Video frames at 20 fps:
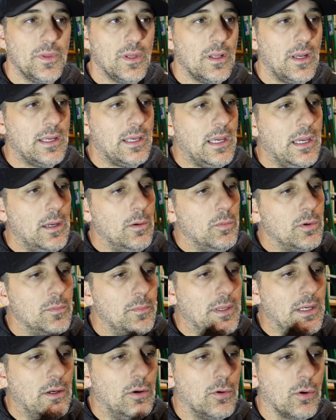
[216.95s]
Like, it would
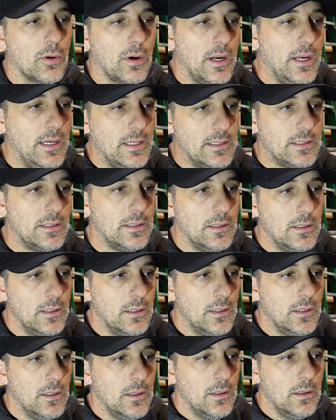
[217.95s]
be great
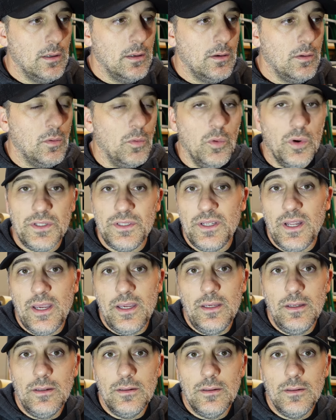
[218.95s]
one
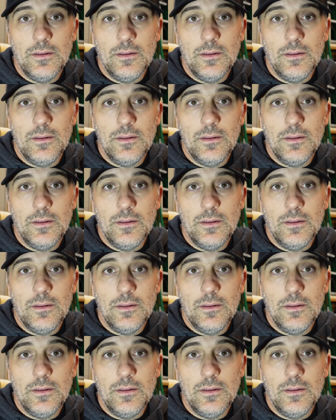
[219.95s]
day